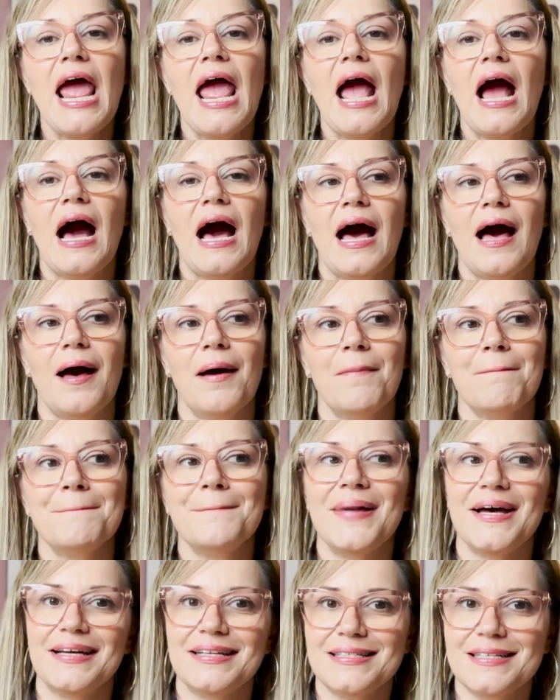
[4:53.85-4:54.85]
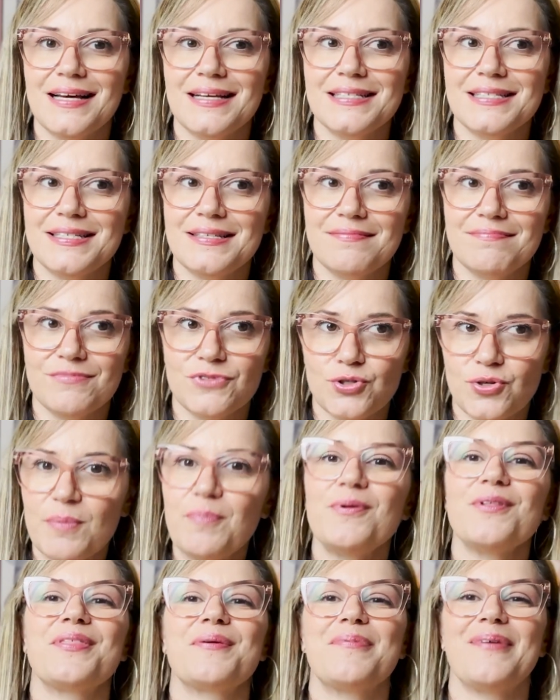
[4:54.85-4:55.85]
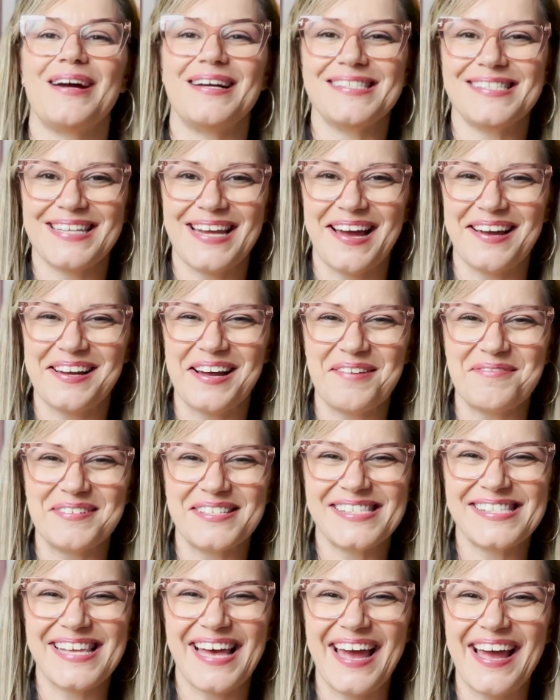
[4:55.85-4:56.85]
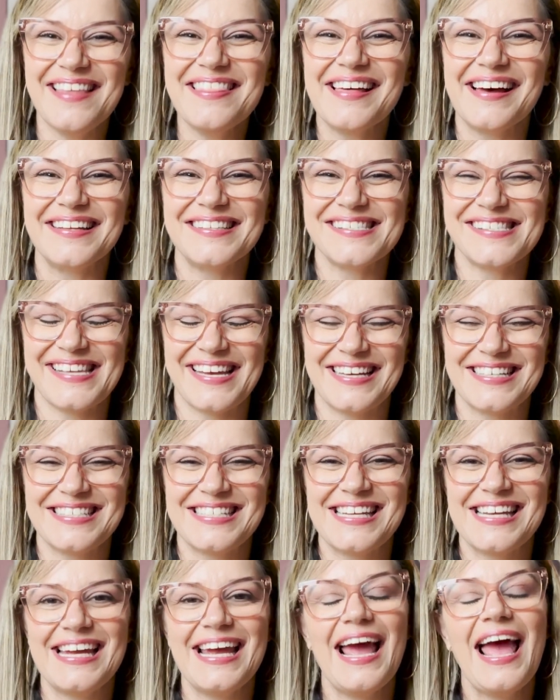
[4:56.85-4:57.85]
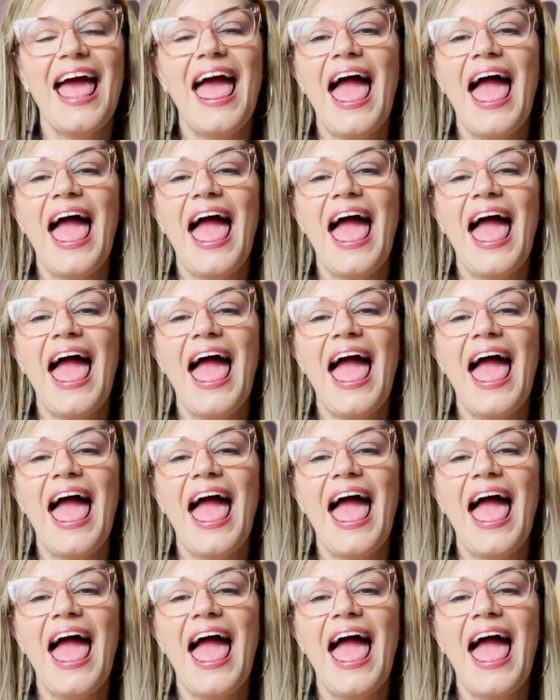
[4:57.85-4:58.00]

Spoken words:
but triple the price tag, I would say, than Santee.